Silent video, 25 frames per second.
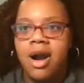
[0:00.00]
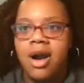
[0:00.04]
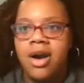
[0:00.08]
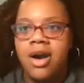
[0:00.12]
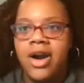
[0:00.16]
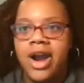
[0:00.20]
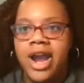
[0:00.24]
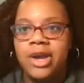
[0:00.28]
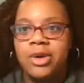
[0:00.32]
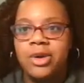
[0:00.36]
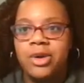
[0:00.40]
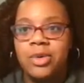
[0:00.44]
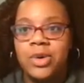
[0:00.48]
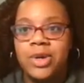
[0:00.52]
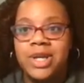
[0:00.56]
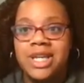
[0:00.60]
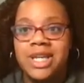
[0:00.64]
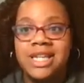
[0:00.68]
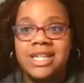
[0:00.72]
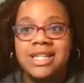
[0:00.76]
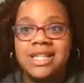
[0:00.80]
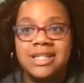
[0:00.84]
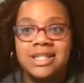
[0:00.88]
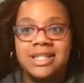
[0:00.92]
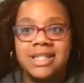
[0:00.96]
All right, well,
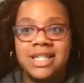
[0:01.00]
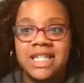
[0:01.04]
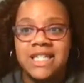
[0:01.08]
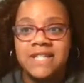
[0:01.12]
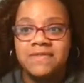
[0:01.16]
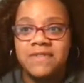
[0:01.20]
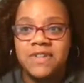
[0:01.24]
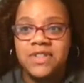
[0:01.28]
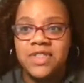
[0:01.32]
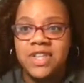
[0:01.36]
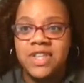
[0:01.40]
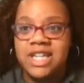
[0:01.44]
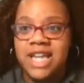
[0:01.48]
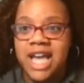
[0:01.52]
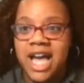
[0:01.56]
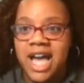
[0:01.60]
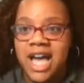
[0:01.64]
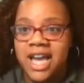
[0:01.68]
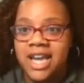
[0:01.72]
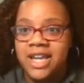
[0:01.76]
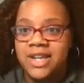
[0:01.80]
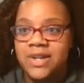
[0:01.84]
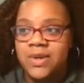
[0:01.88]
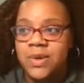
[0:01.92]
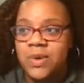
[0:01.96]
it is
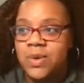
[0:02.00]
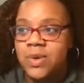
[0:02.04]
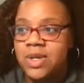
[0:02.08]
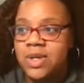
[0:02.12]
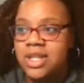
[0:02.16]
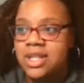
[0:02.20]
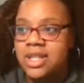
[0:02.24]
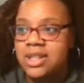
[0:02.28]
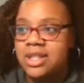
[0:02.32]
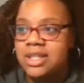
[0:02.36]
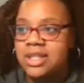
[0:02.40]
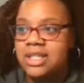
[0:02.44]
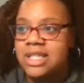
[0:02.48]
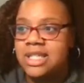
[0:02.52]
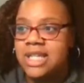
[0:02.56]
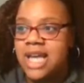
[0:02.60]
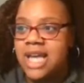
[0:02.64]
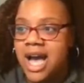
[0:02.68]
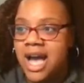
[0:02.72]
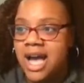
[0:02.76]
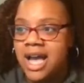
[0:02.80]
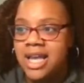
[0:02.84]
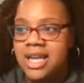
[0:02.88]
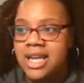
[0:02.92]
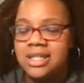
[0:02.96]
6:59 on the
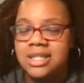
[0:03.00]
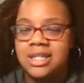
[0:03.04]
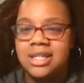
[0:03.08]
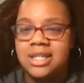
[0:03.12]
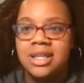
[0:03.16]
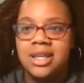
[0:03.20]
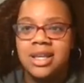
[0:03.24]
dot.